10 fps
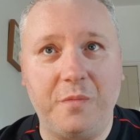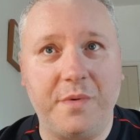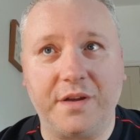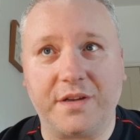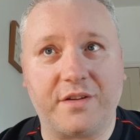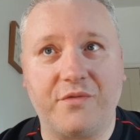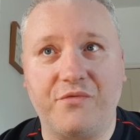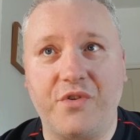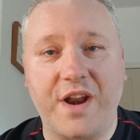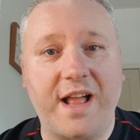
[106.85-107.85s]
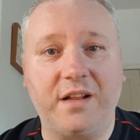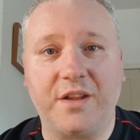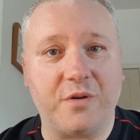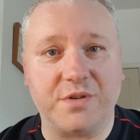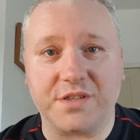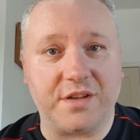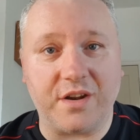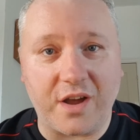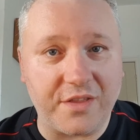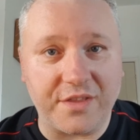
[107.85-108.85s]

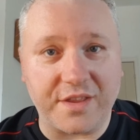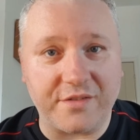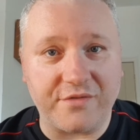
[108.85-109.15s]
McRonaldoson on the